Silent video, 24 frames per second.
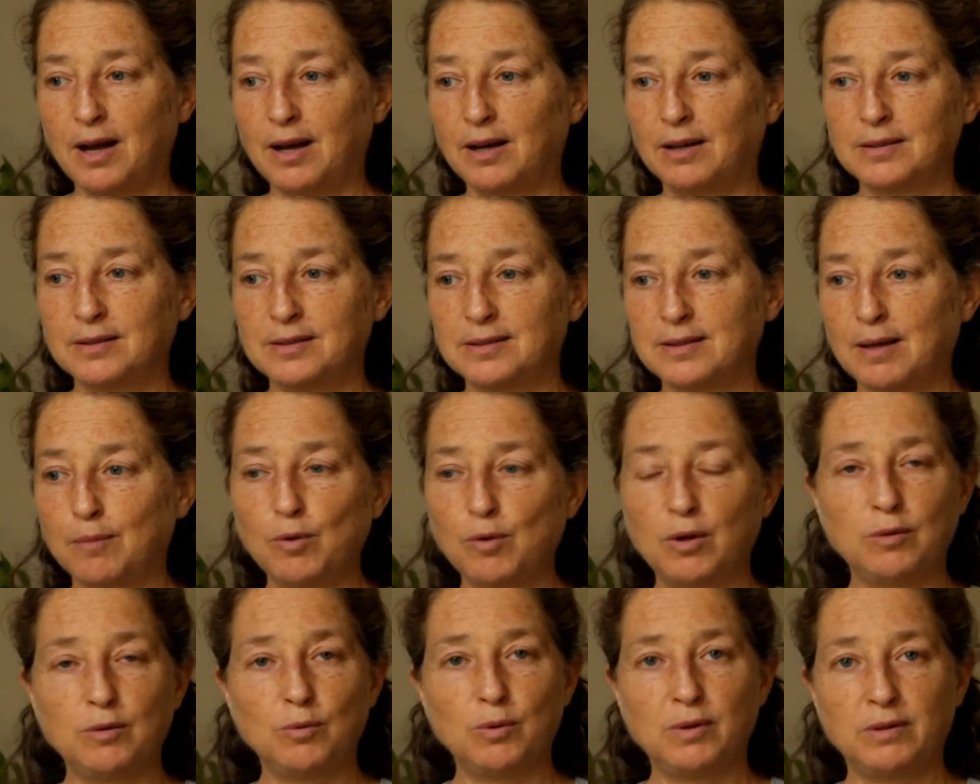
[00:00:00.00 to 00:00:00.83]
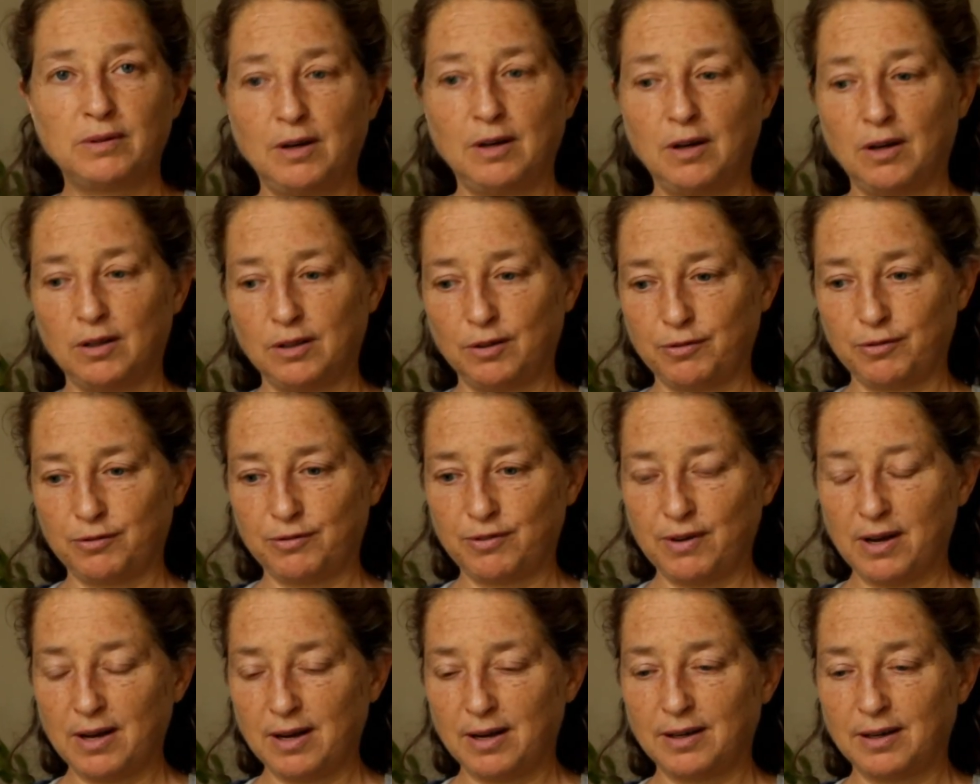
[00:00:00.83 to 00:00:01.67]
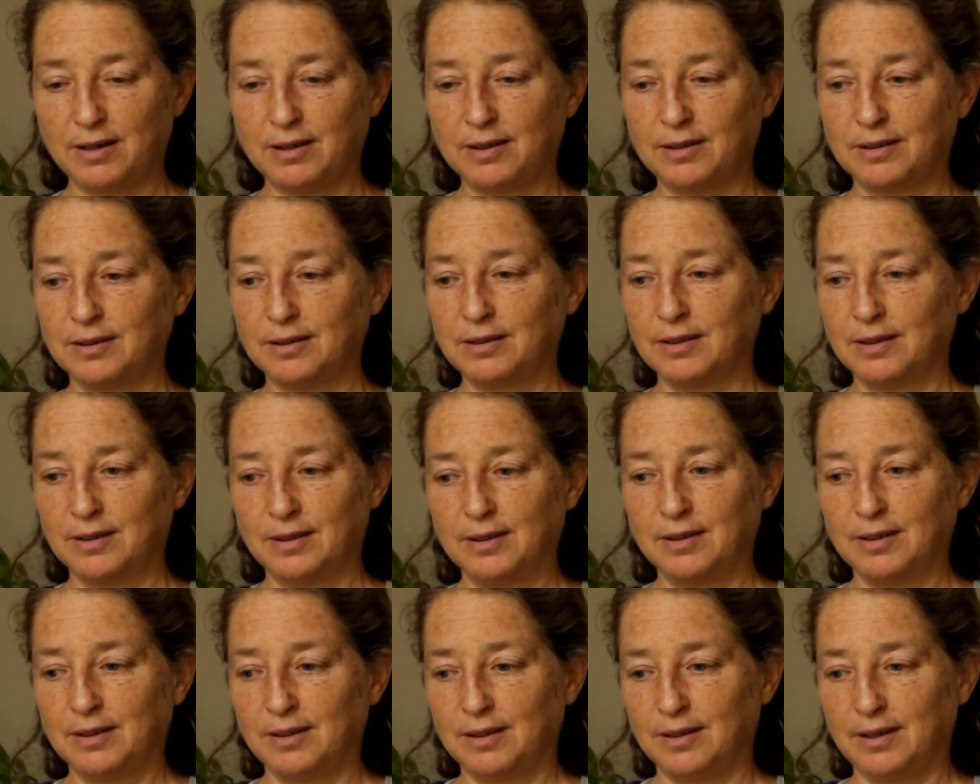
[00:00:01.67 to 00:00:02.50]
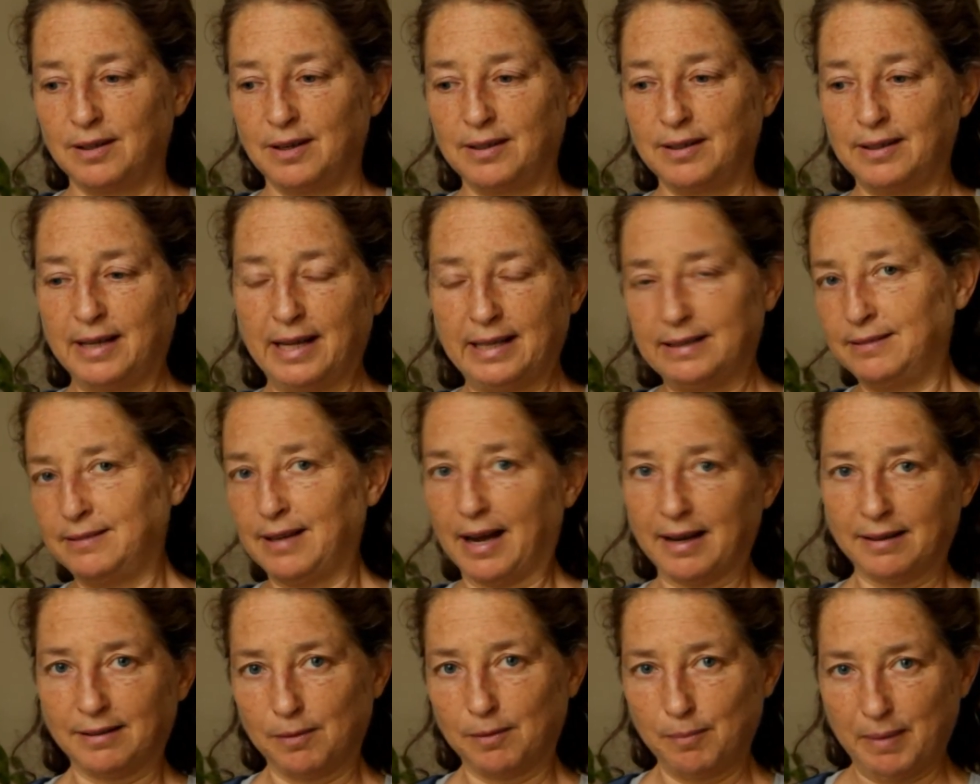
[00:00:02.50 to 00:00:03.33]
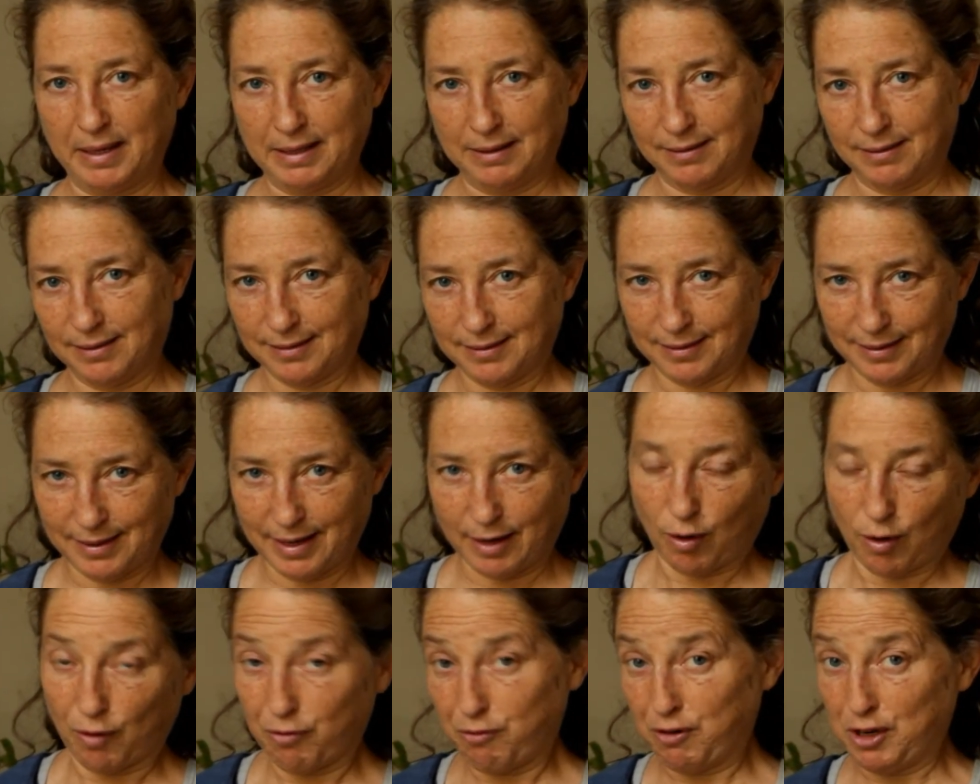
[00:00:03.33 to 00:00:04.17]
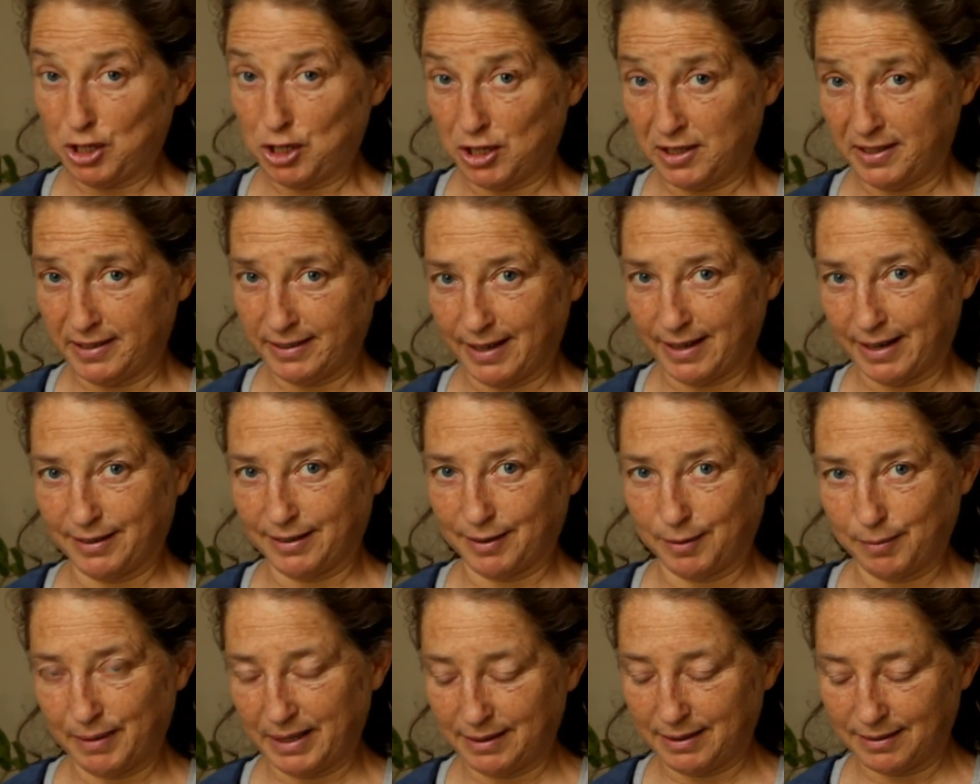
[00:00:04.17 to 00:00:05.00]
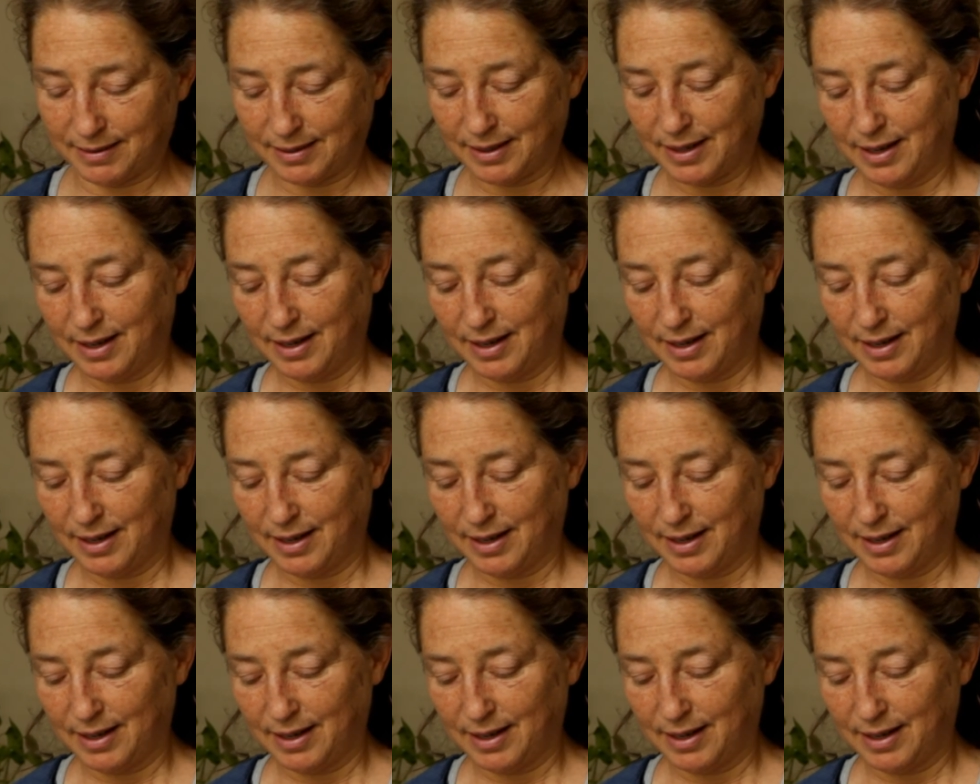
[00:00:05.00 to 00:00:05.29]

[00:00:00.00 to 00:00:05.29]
someone with a lot of entitlement, like official entitlement.